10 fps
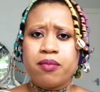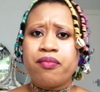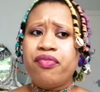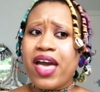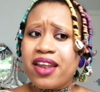
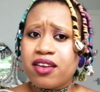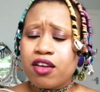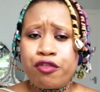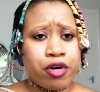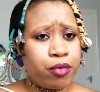Then
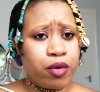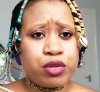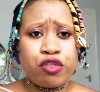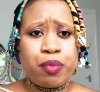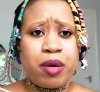from
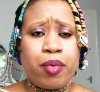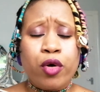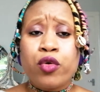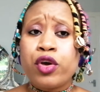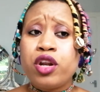groups of people,
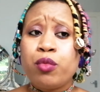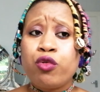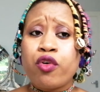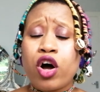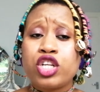you can
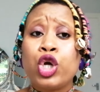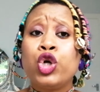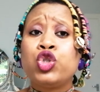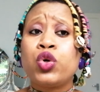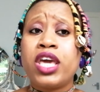move on
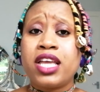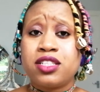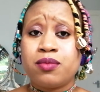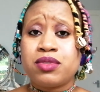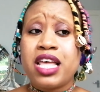to
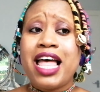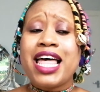kingdoms.